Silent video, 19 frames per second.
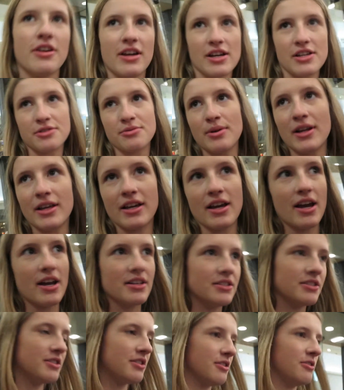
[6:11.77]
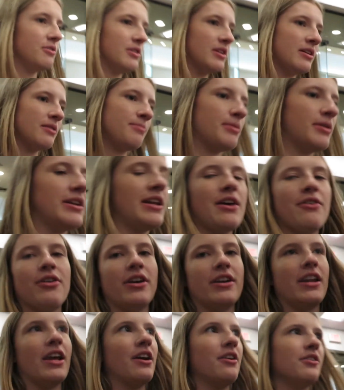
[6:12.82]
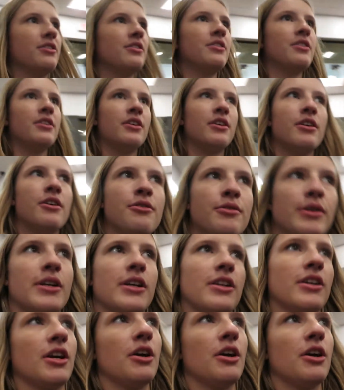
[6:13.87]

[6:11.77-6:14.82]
you guys what I got soon. But right now, we're gonna